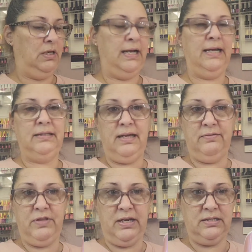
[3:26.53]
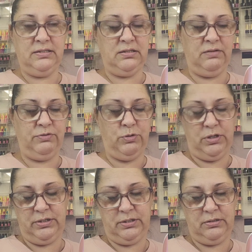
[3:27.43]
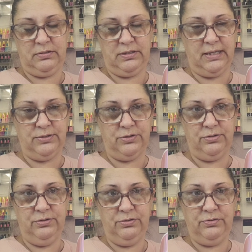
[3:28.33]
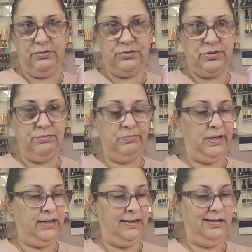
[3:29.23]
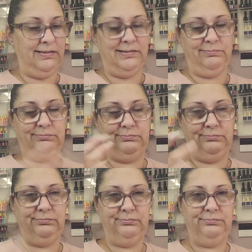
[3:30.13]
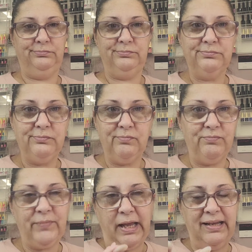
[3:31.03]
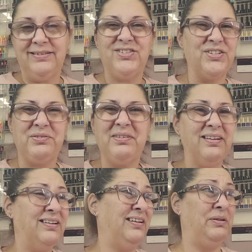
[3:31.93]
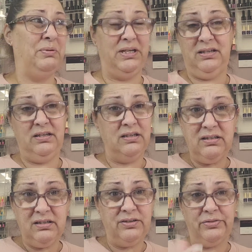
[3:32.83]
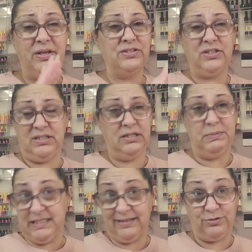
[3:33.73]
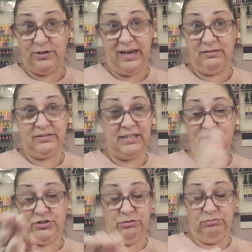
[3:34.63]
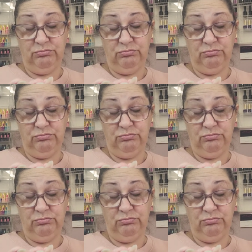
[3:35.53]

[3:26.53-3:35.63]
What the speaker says: I love that it's, of course, censored because it's just, you know what, your things just need to be censored now. They just do.